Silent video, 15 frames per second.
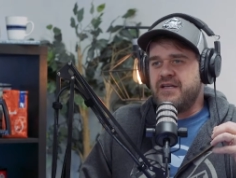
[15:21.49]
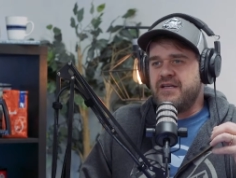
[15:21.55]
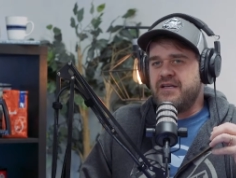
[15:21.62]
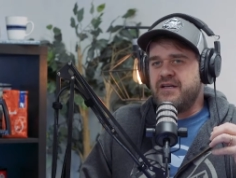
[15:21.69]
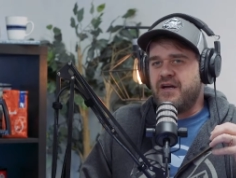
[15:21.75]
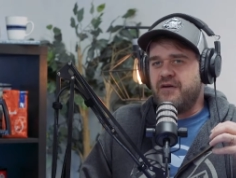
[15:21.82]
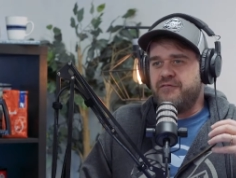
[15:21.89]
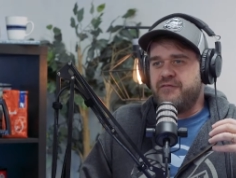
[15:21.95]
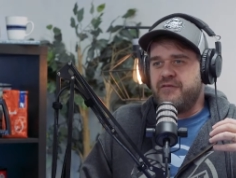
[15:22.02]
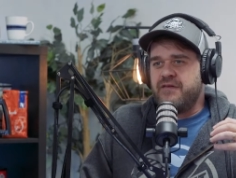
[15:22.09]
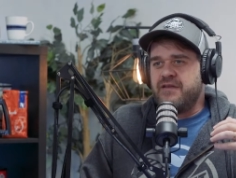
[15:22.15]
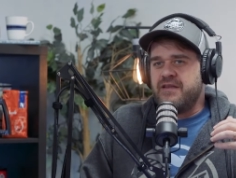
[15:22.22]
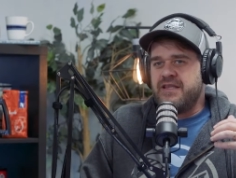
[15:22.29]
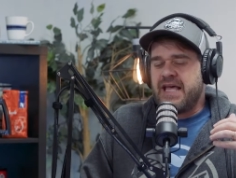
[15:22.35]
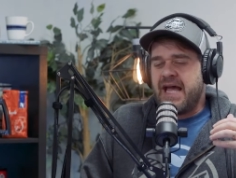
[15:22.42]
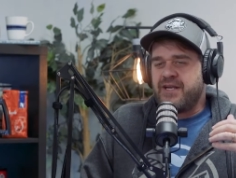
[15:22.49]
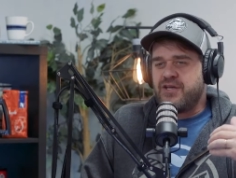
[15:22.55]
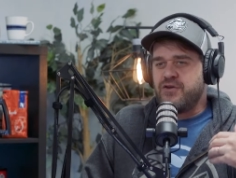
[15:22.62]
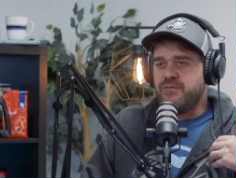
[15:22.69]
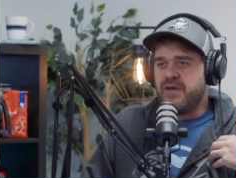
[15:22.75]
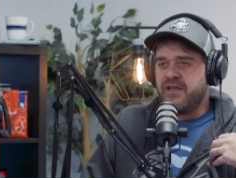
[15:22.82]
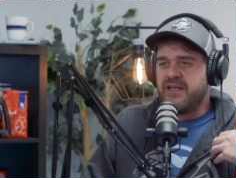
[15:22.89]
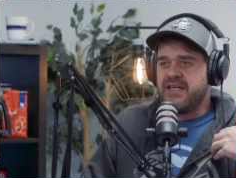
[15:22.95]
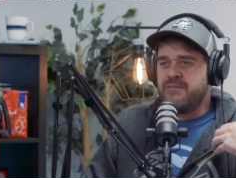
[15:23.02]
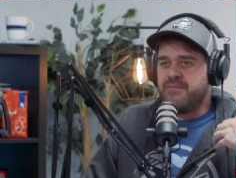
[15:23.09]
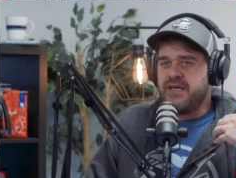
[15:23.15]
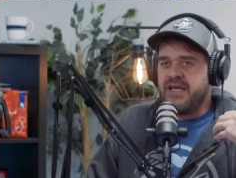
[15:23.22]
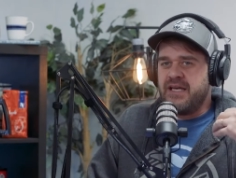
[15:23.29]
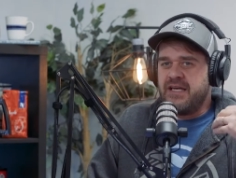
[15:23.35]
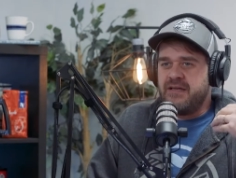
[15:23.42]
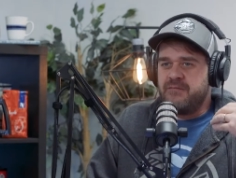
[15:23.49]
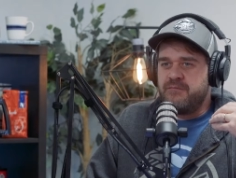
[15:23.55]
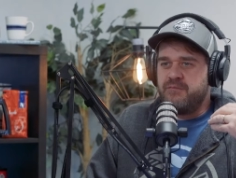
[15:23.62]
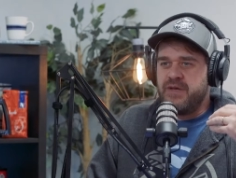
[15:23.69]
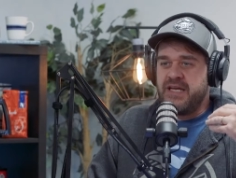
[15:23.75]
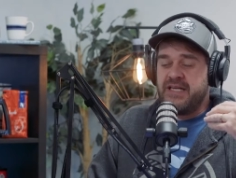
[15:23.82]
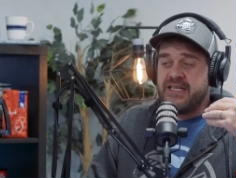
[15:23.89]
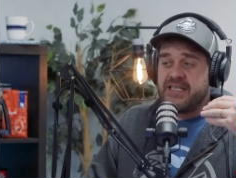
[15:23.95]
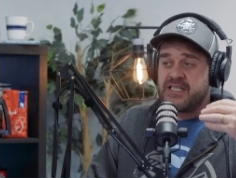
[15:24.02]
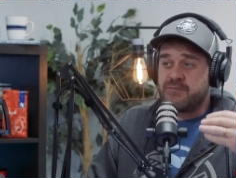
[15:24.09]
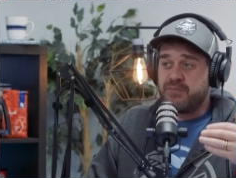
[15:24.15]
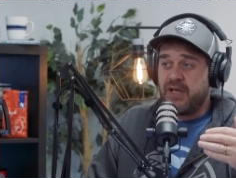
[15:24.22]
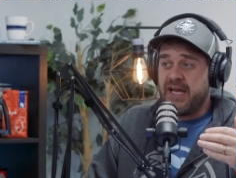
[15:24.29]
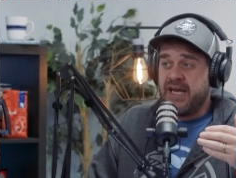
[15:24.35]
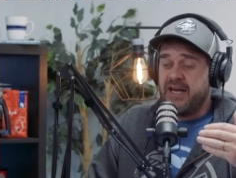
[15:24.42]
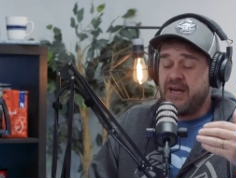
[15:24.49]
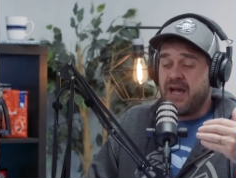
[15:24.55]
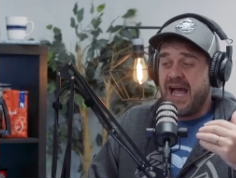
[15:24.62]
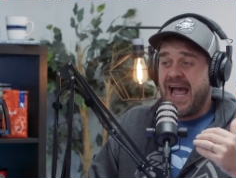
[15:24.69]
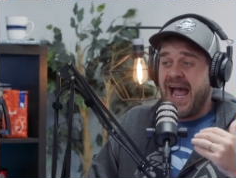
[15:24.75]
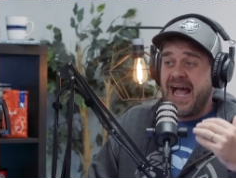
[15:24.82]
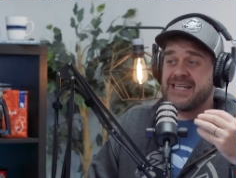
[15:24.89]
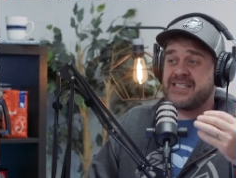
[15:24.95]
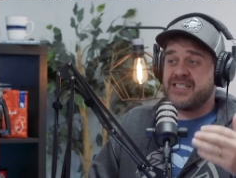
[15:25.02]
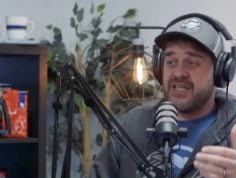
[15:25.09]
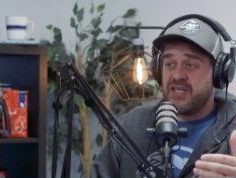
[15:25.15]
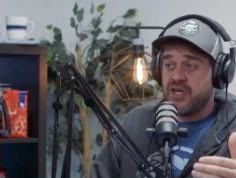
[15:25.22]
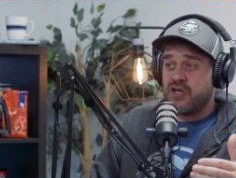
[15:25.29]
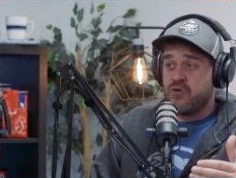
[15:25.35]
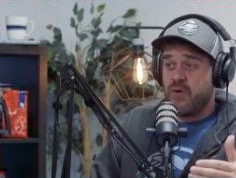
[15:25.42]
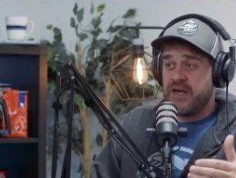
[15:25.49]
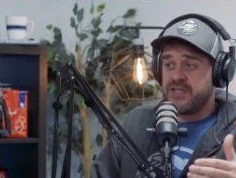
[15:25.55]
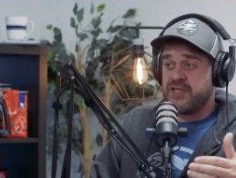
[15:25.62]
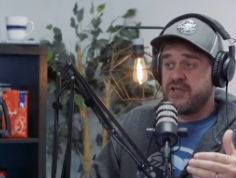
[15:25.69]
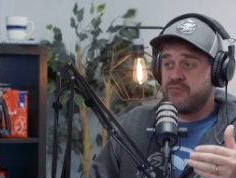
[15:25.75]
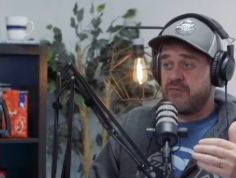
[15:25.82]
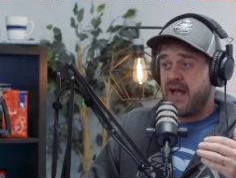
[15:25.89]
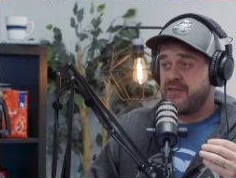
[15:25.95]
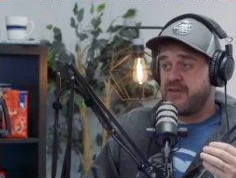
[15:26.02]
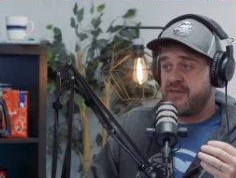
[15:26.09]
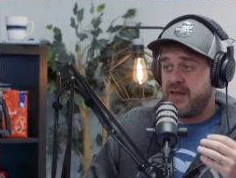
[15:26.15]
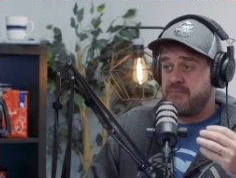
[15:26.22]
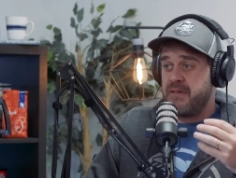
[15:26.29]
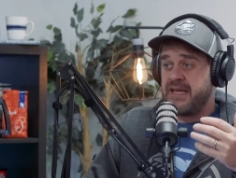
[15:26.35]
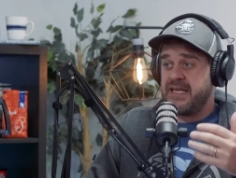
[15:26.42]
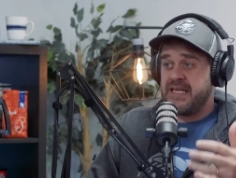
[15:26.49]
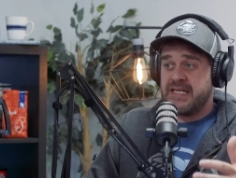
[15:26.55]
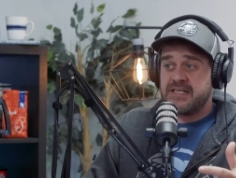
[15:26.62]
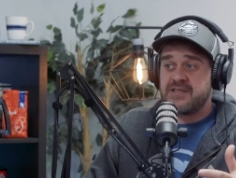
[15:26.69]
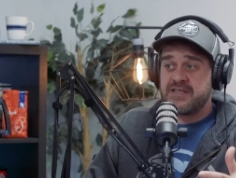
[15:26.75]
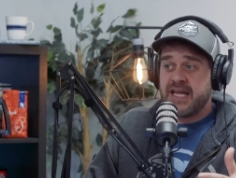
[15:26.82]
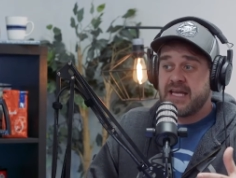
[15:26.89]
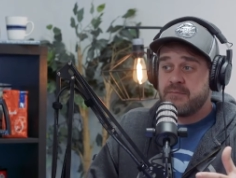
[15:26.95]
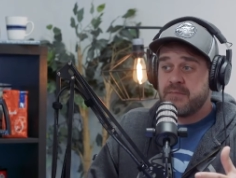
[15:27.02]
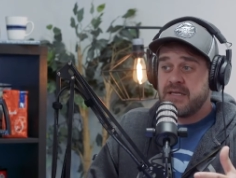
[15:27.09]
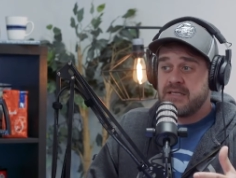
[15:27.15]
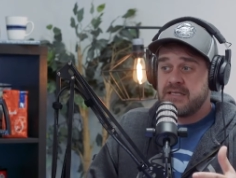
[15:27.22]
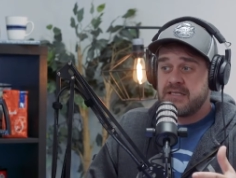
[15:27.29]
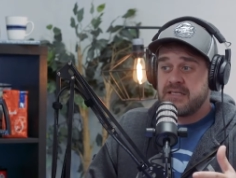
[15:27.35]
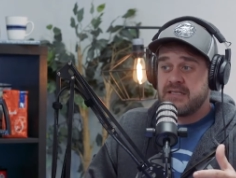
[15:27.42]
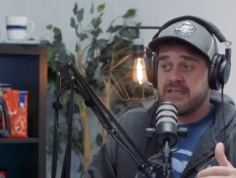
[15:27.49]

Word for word: of that humility being being displayed asking a question rather than making a statement